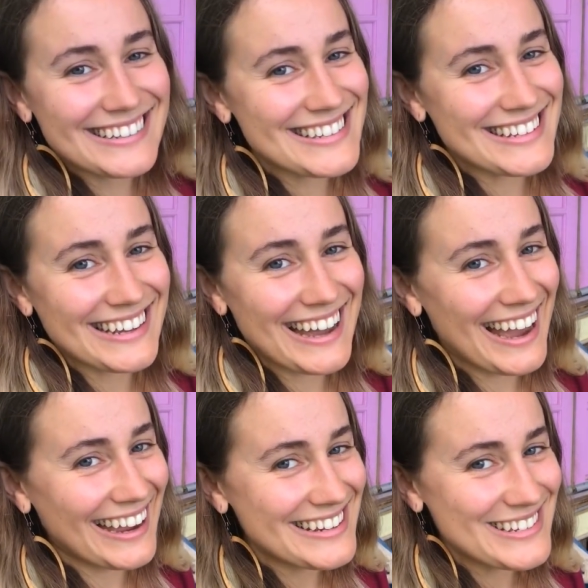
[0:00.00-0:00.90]
This
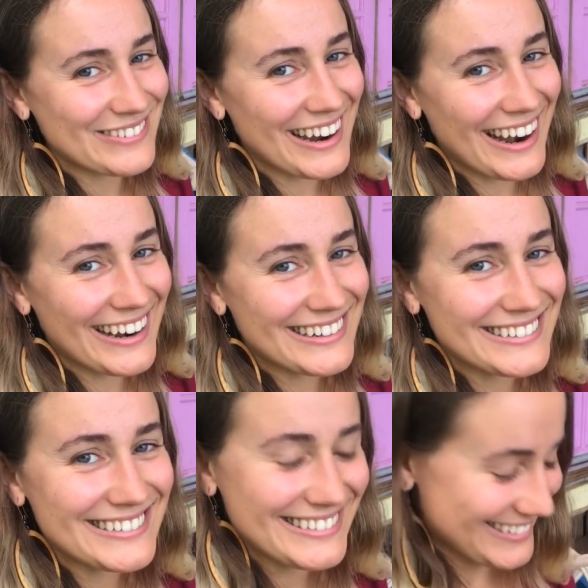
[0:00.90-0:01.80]
guy, I swear.
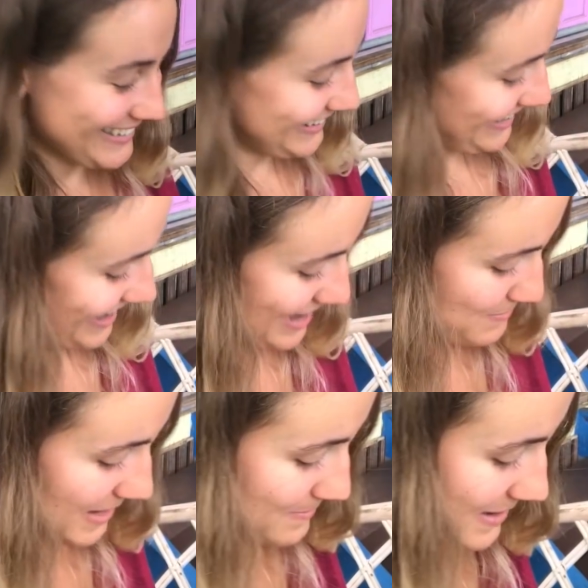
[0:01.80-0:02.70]
Hi,
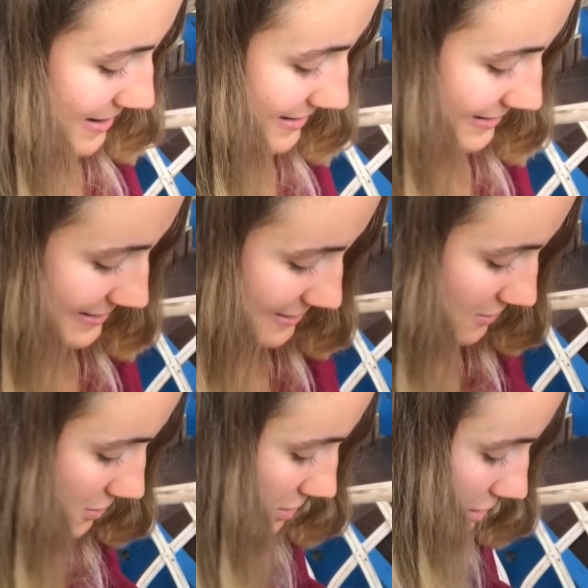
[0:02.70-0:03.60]
baby.
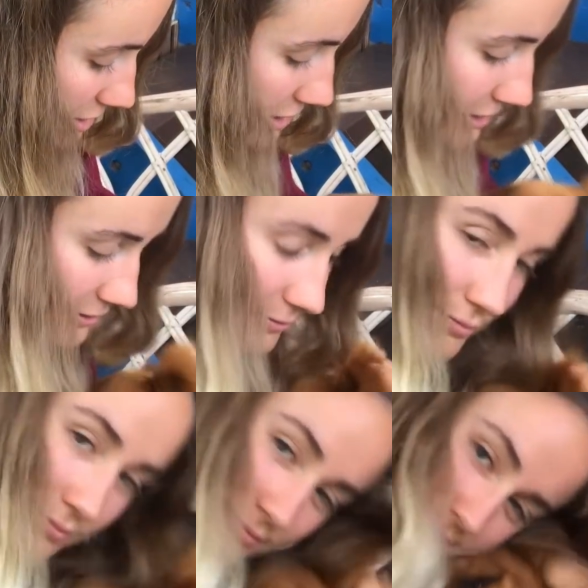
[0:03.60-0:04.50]
Hi.
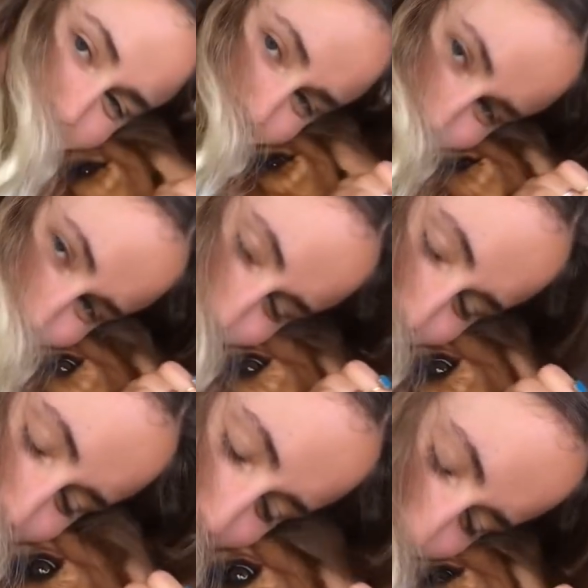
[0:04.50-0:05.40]

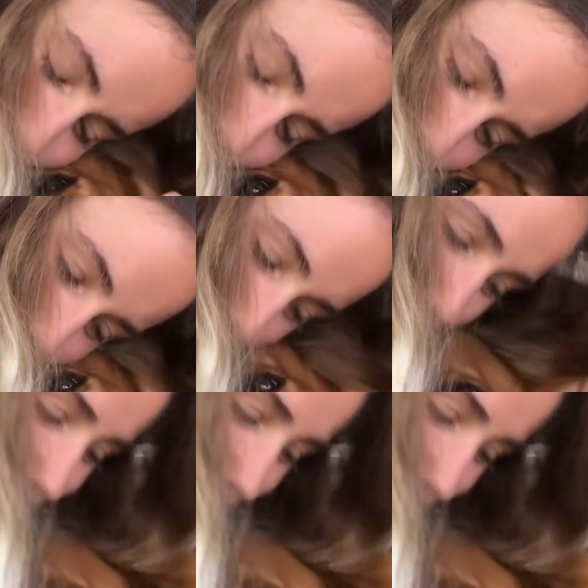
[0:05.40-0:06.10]
I love you.